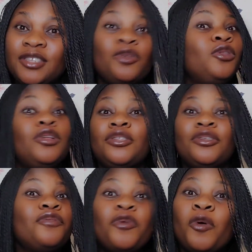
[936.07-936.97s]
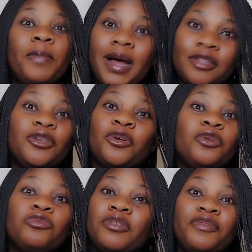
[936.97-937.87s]
So you don't need to even go back to your
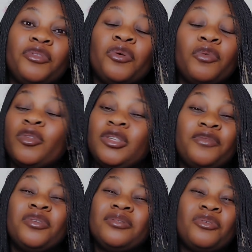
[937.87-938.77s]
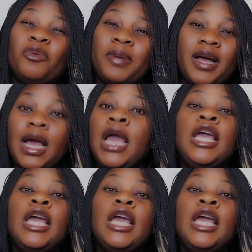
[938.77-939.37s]
country if you don't want to. If you want to go back,